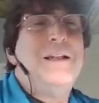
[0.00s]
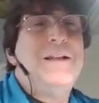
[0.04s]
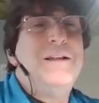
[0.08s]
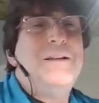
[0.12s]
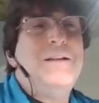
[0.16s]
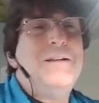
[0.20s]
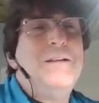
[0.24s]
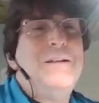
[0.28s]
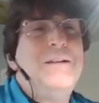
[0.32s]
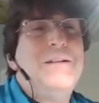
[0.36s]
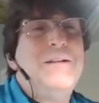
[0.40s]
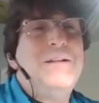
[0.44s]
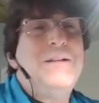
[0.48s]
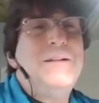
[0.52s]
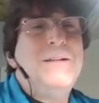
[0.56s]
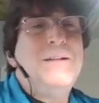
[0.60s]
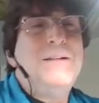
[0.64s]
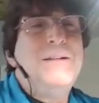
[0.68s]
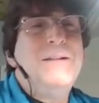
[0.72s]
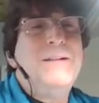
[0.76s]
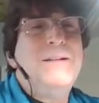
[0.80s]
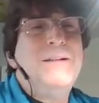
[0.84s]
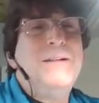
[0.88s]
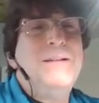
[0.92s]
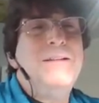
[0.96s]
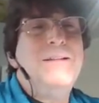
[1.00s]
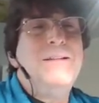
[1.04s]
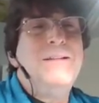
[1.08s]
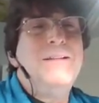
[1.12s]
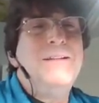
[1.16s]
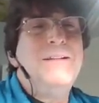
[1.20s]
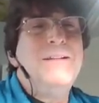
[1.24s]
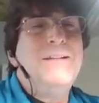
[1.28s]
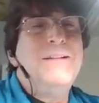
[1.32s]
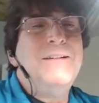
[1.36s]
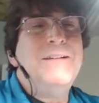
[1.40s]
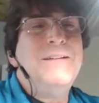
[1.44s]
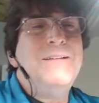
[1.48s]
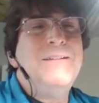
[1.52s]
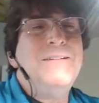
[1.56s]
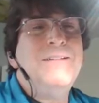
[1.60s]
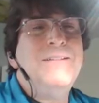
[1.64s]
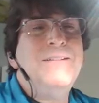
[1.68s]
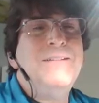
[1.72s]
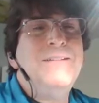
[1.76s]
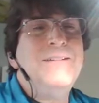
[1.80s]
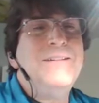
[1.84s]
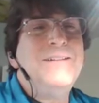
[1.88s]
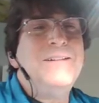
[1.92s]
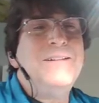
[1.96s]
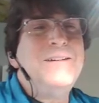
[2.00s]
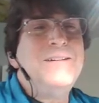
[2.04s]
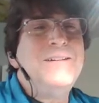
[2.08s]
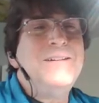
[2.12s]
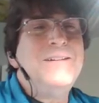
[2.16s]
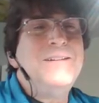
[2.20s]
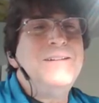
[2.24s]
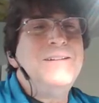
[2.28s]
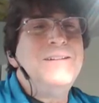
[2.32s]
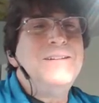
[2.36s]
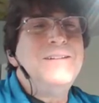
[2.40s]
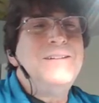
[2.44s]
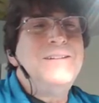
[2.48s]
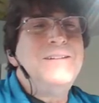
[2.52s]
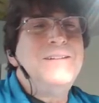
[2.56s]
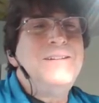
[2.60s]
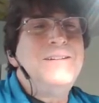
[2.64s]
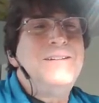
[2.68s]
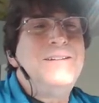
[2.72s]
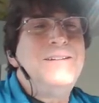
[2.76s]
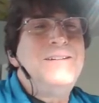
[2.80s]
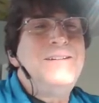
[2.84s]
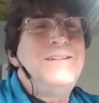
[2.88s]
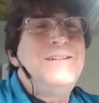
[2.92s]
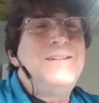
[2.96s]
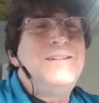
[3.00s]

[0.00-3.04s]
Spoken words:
So you can find them on my YouTube channel.